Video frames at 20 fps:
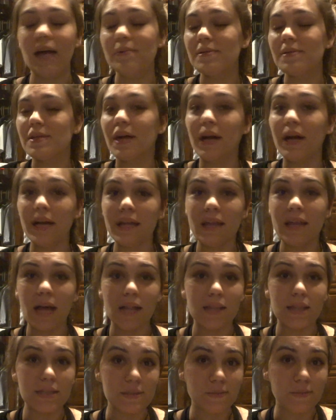I'm sorry
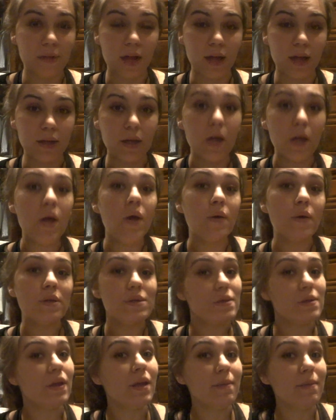that this vlog was
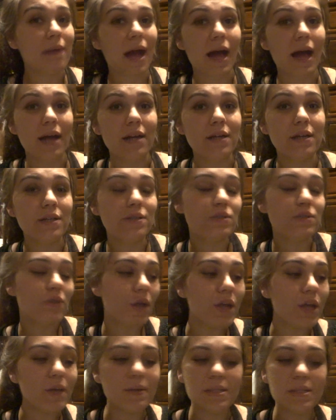totally bad.
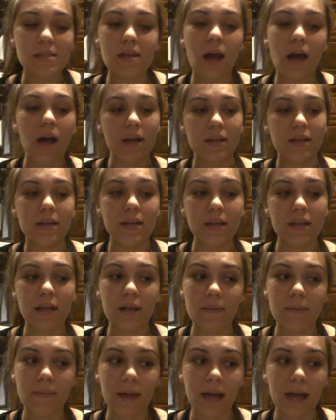Totally was not a good
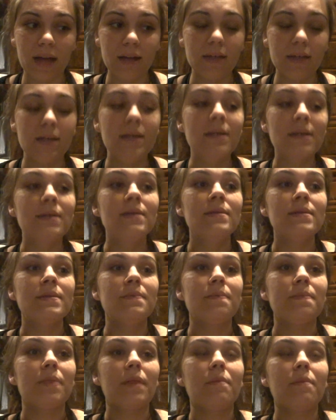comeback.
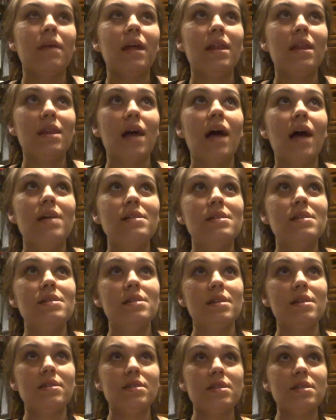But I thought, since
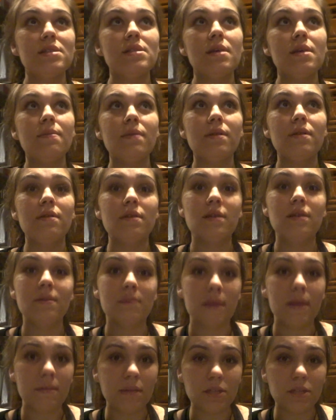I just uploaded the
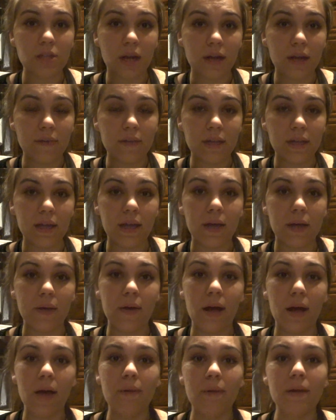baby shower video,
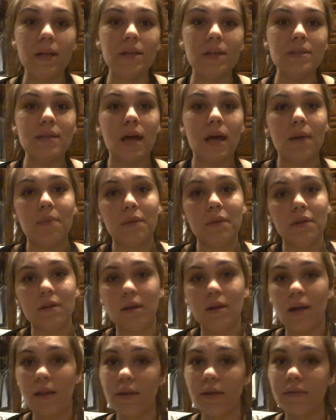I wanted to upload
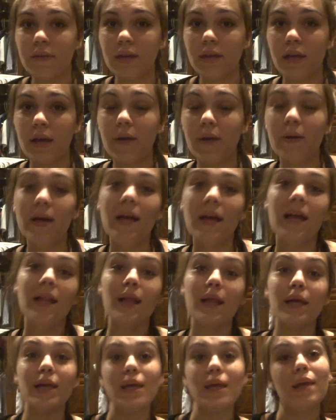another video.
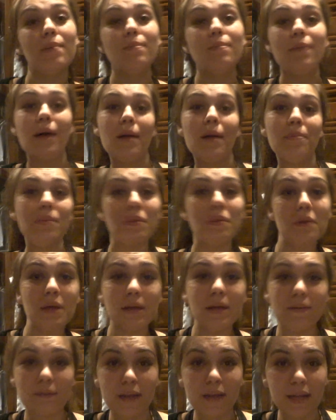I keep
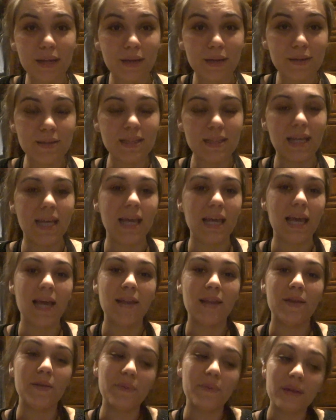uploading videos and
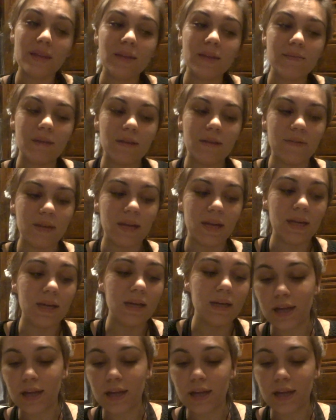get the rhythm of it.